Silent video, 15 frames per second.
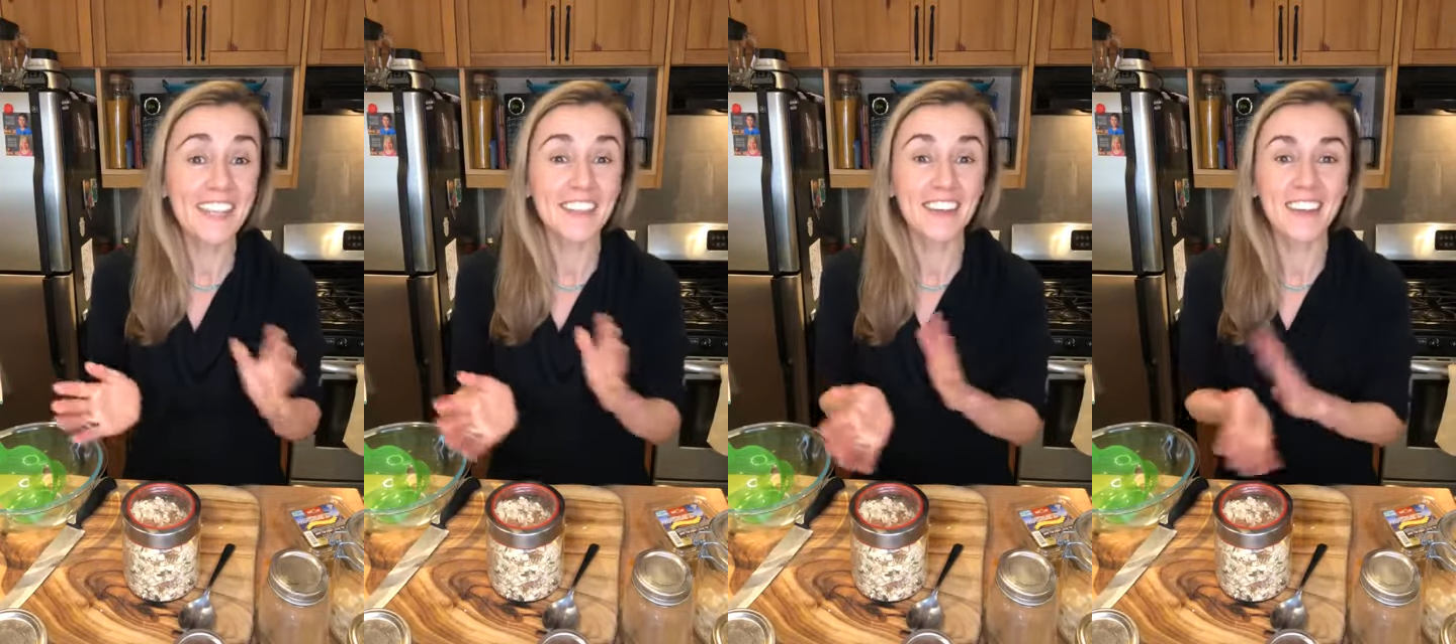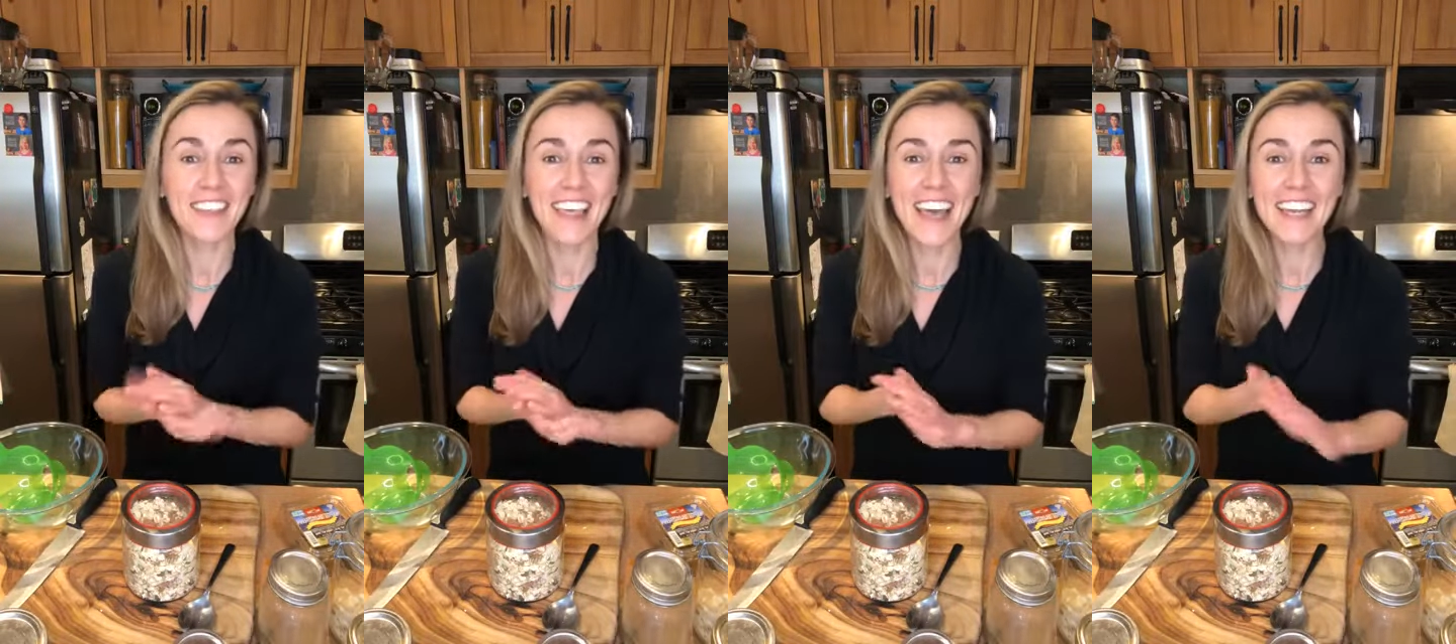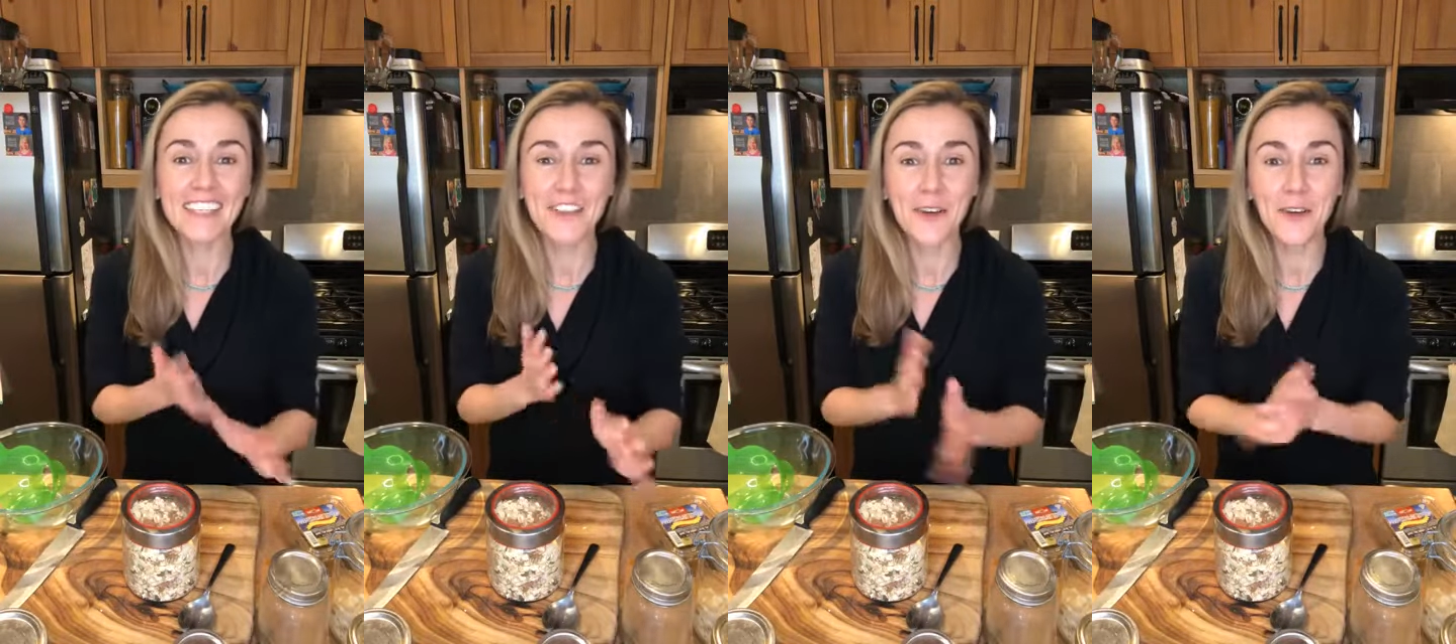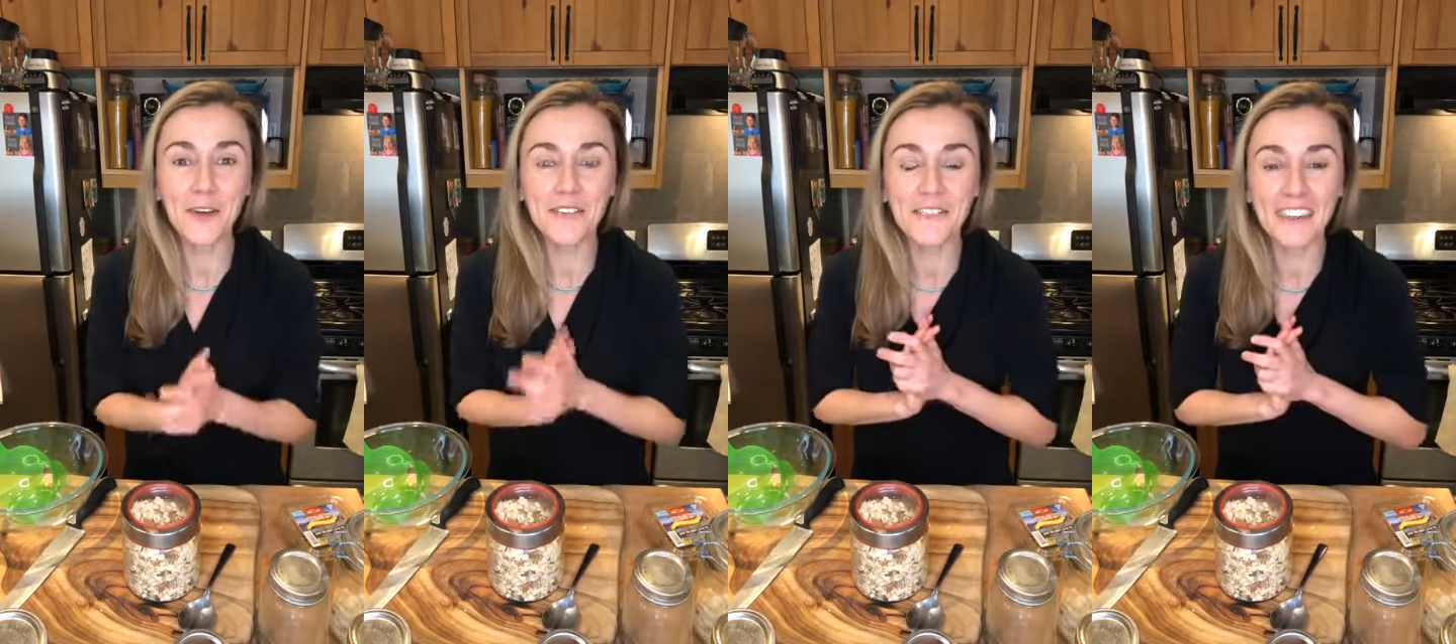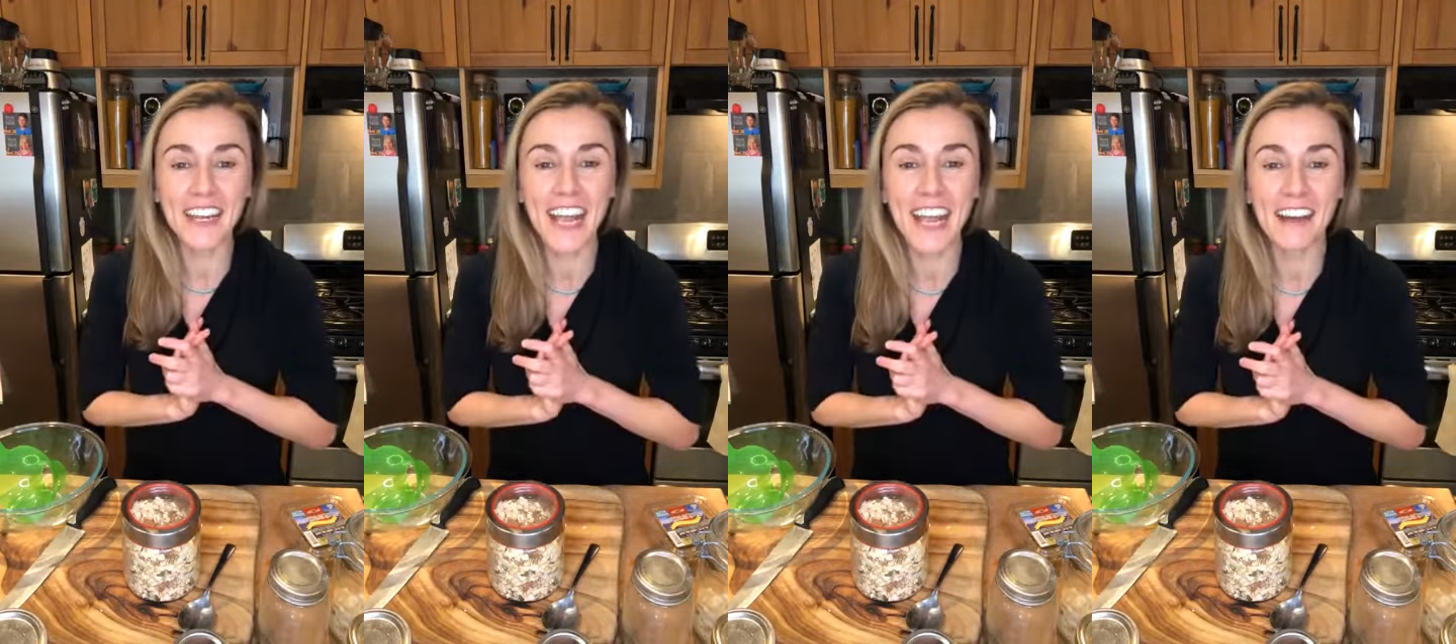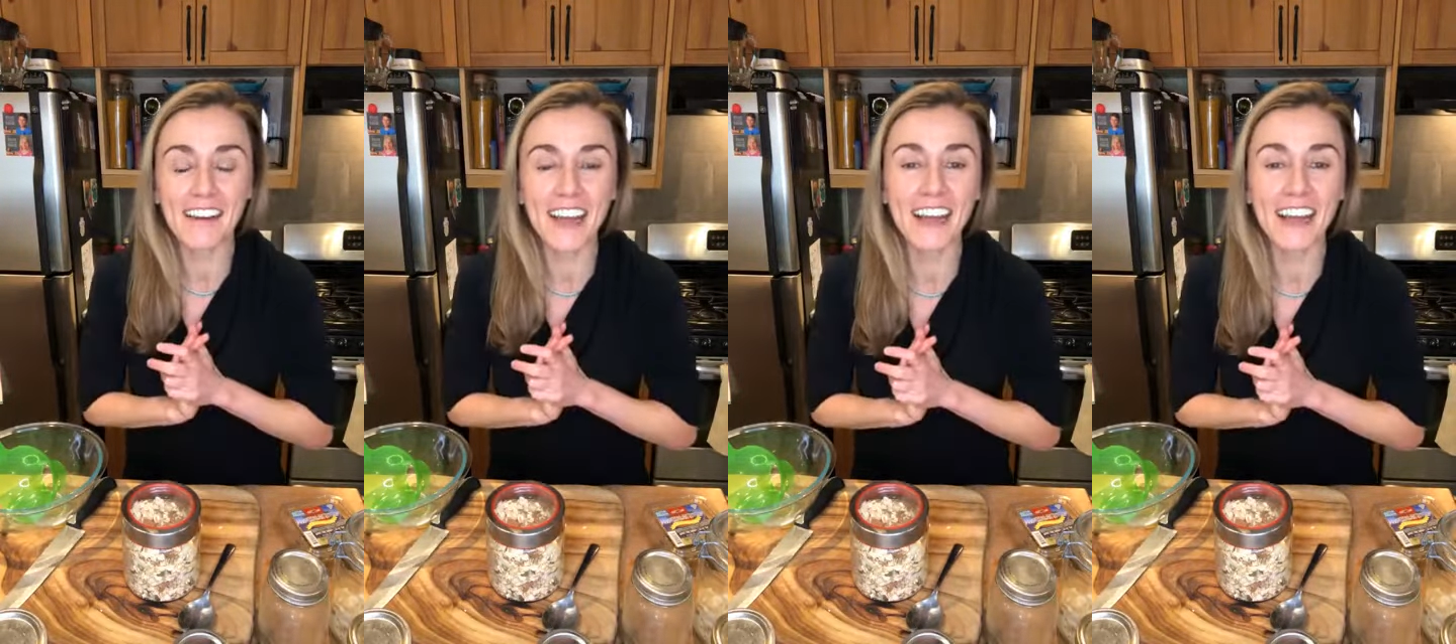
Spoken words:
So that is all for now.